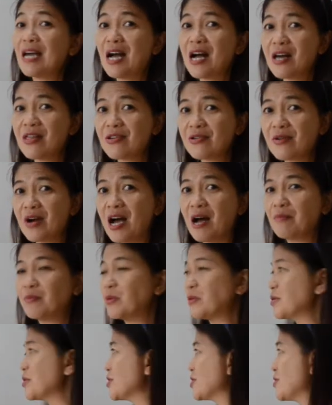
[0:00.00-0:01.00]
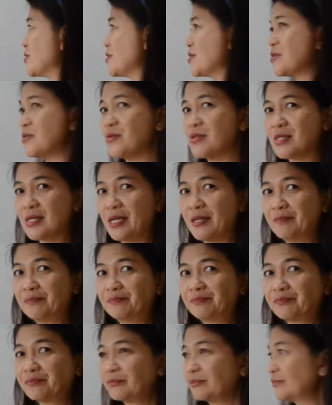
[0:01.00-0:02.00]
other apples to Susan.
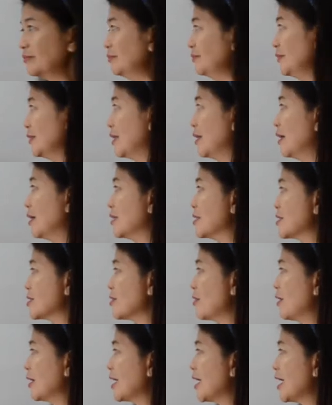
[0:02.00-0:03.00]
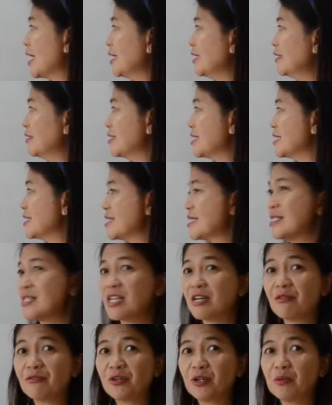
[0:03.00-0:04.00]
So again, this is
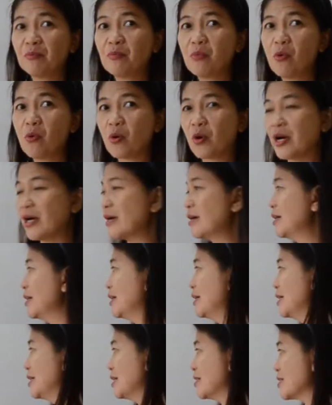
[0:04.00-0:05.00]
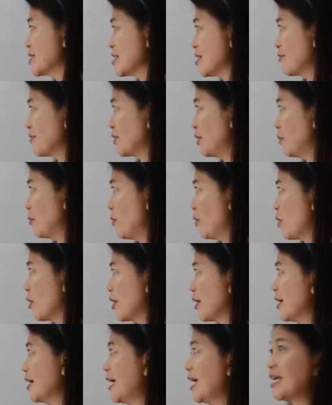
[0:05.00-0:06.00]
several more,
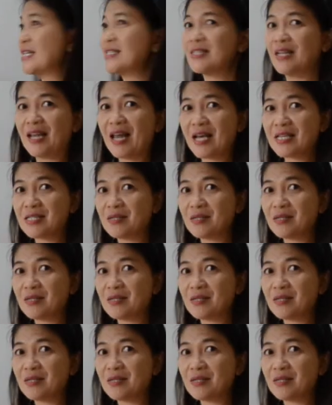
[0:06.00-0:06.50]
and the last